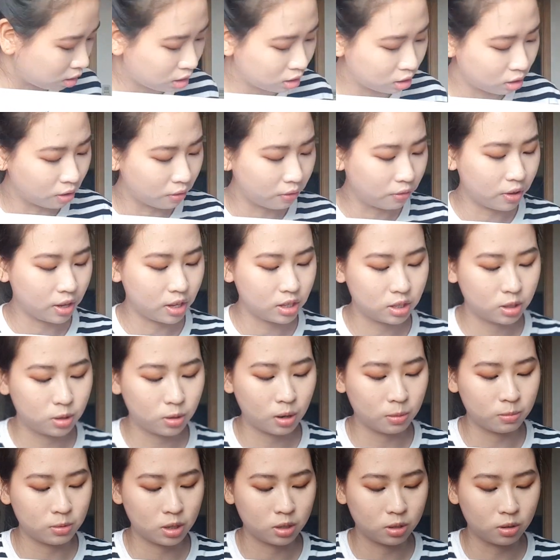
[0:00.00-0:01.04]
in your face, so
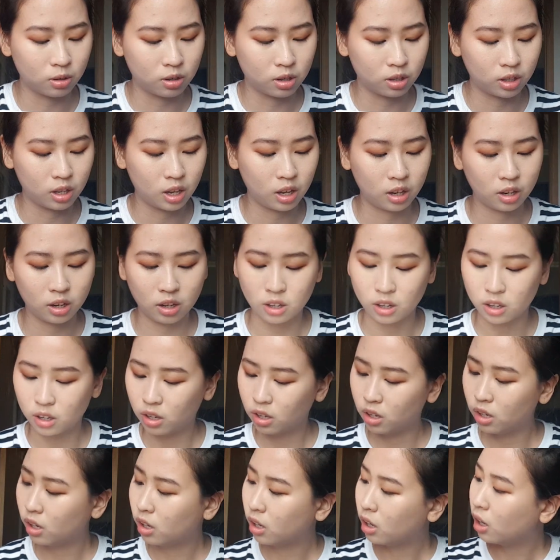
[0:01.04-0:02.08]
I'm just gonna take
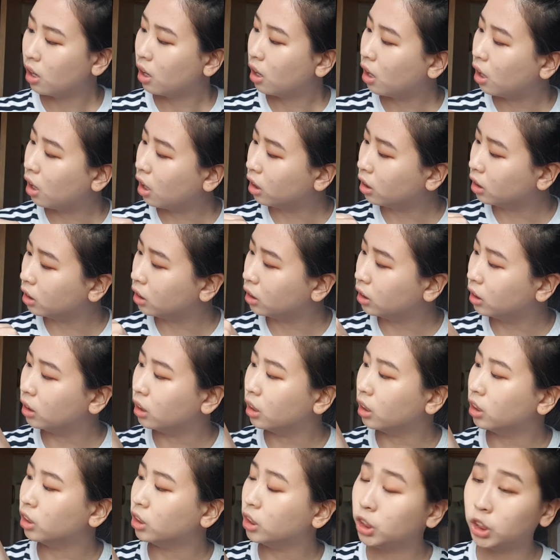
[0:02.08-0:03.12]

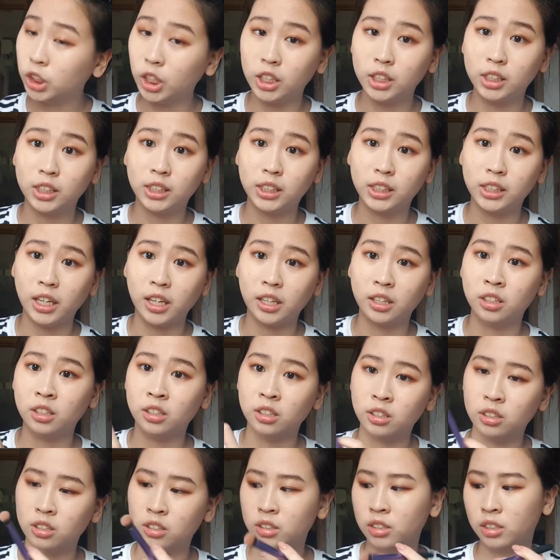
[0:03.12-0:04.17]
the shade sand
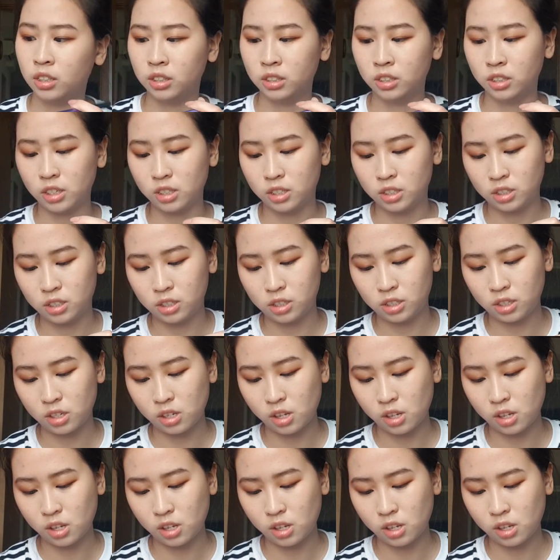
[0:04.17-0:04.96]
here and just